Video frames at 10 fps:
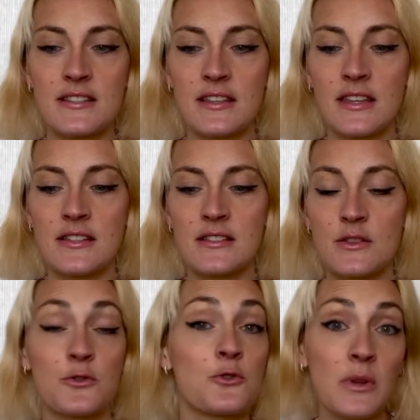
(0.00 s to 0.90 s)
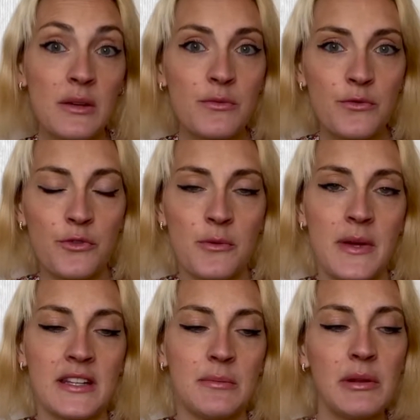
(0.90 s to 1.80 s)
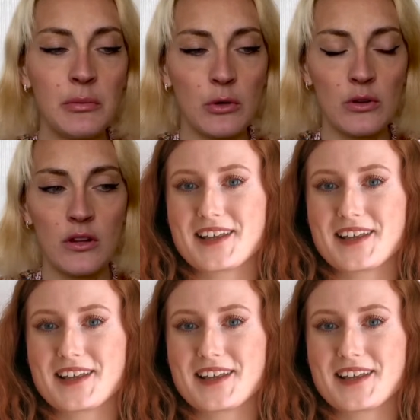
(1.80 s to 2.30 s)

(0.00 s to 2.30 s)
is a dream for many people.